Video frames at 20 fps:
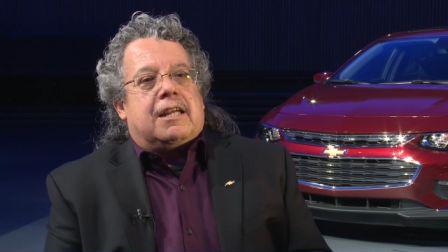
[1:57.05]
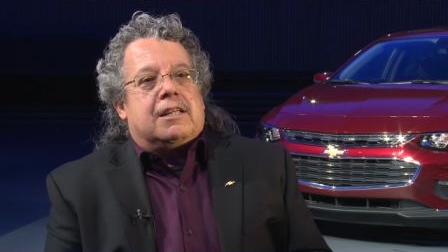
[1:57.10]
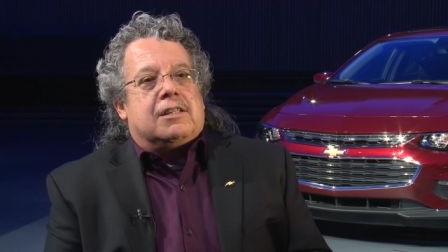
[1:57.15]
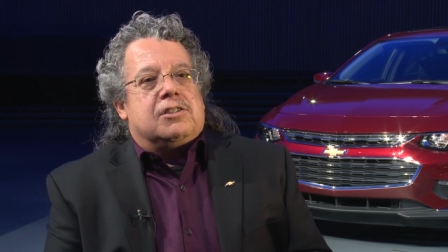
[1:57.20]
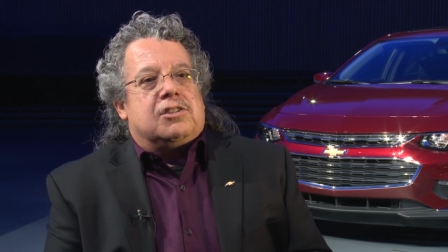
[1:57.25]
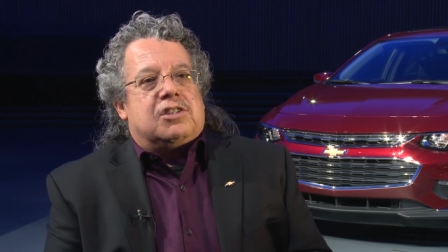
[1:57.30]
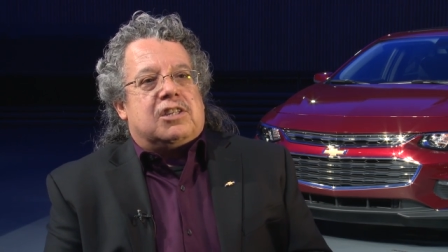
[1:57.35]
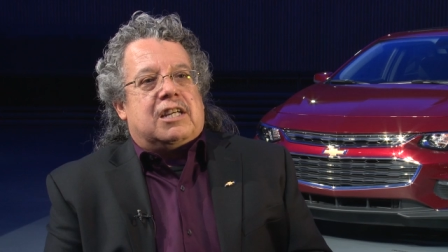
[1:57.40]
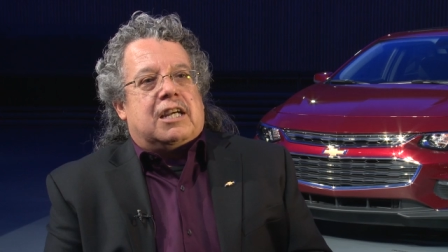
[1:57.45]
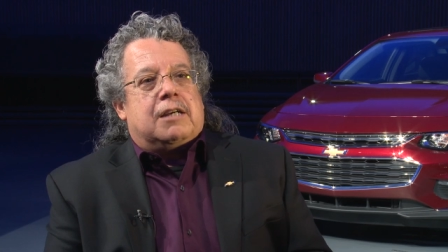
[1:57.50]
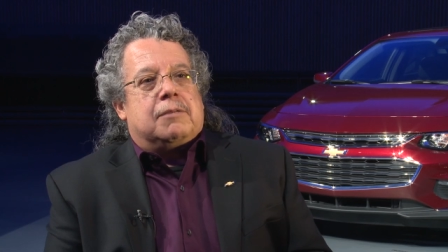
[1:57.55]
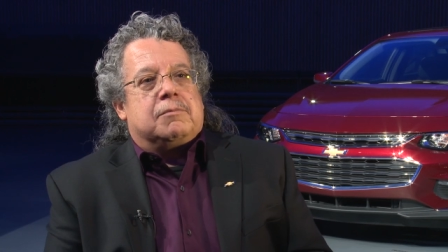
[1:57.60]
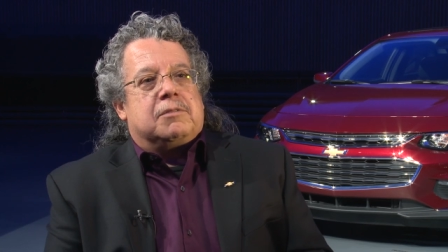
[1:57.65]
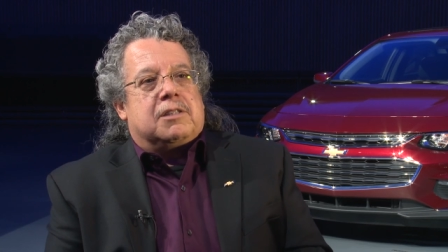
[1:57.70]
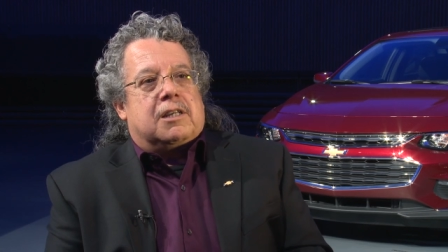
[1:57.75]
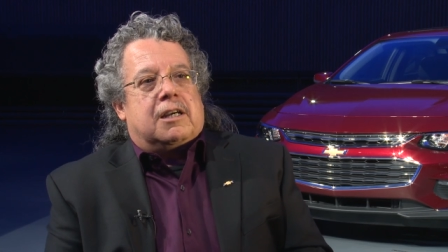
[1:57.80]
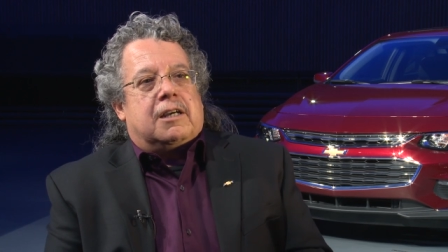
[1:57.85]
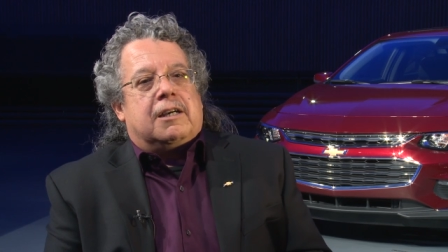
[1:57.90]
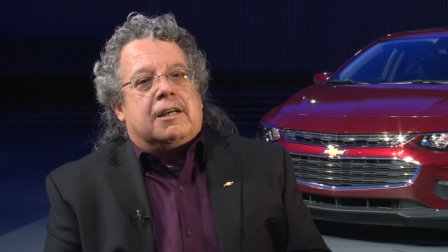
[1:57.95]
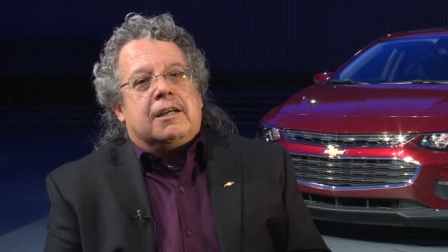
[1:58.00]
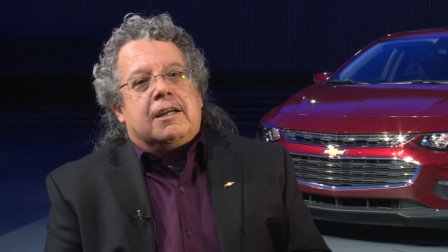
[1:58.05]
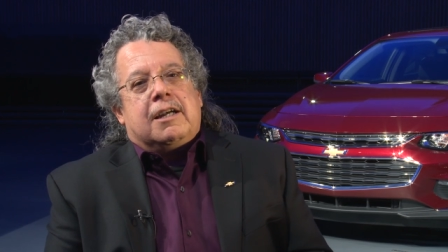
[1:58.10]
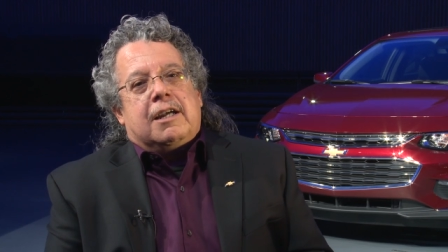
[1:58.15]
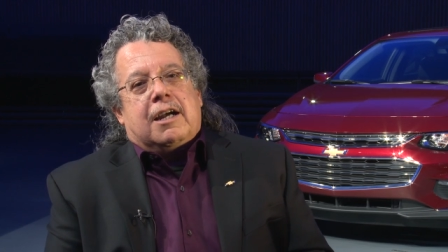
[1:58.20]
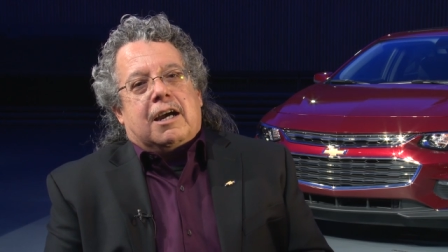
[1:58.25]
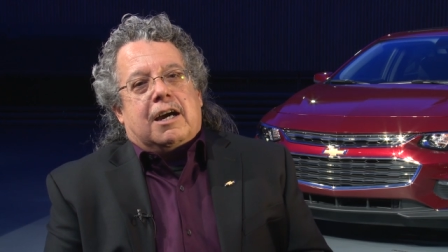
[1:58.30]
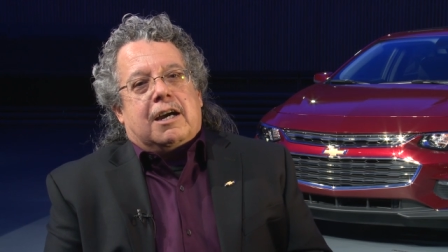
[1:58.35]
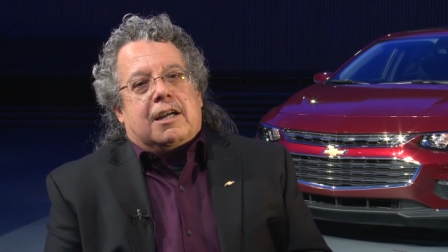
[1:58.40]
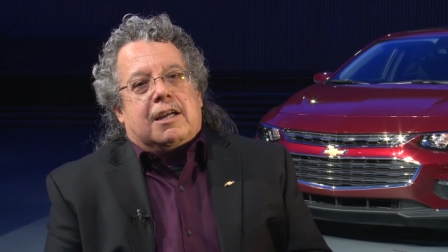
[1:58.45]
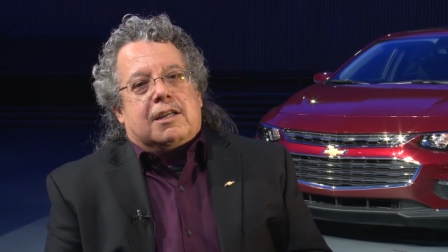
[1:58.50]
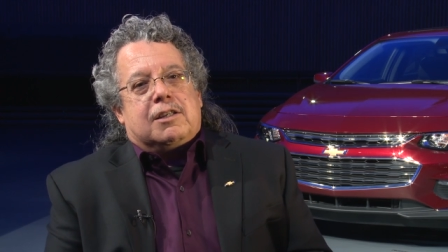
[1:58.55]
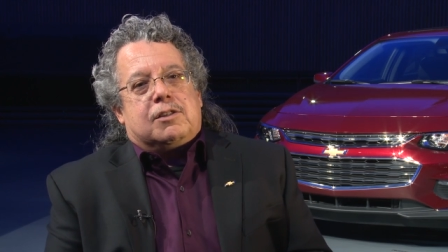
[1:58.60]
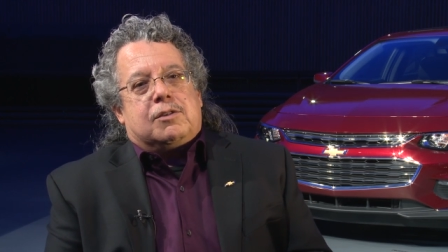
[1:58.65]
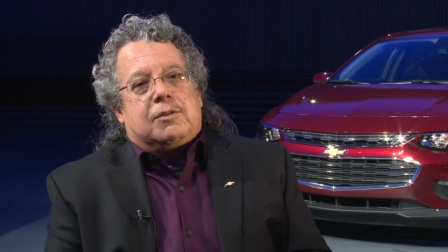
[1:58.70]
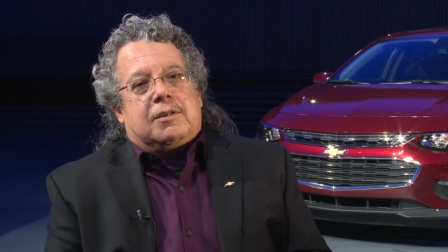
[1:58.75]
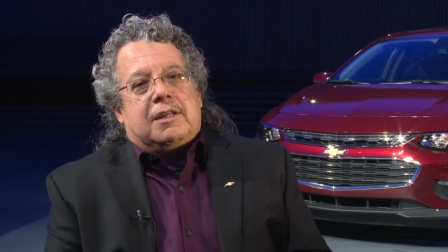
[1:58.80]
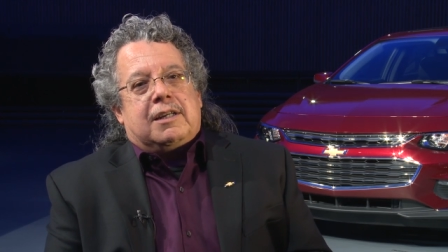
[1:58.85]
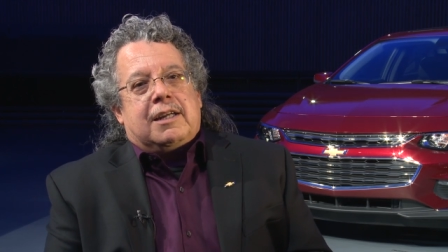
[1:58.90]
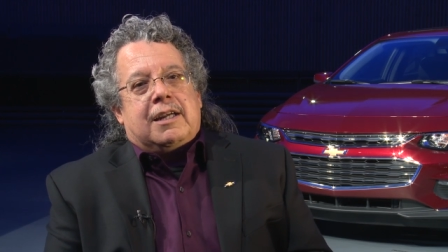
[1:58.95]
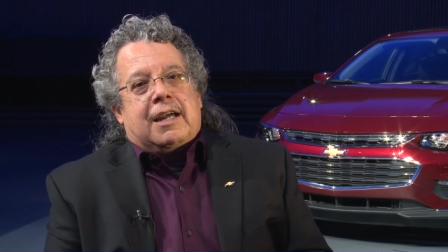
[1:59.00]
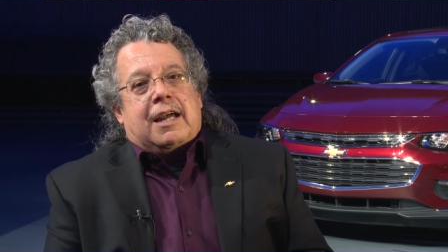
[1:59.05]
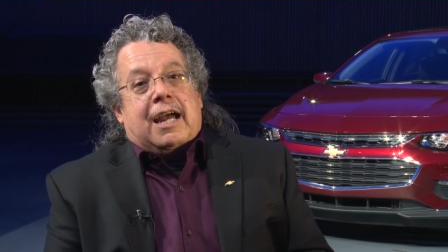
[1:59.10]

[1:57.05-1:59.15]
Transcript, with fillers: in GM's uh, uh, history.